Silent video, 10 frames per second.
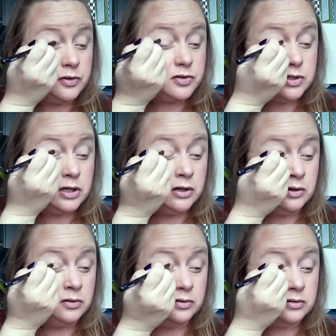there's
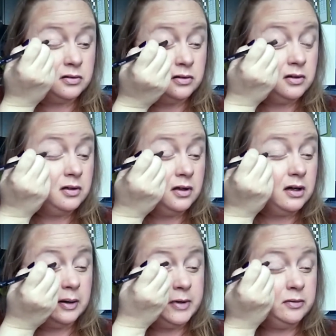no,
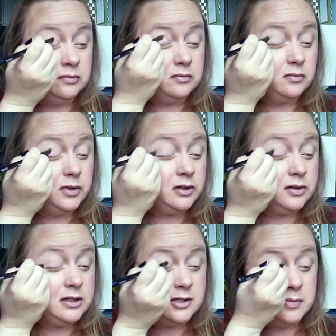I mean, we
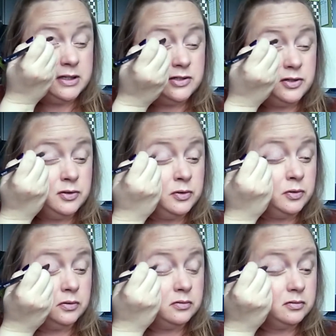don't need to be
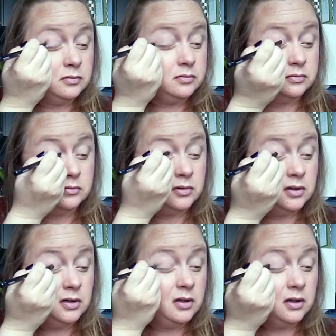too
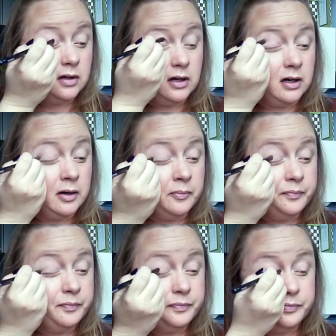um,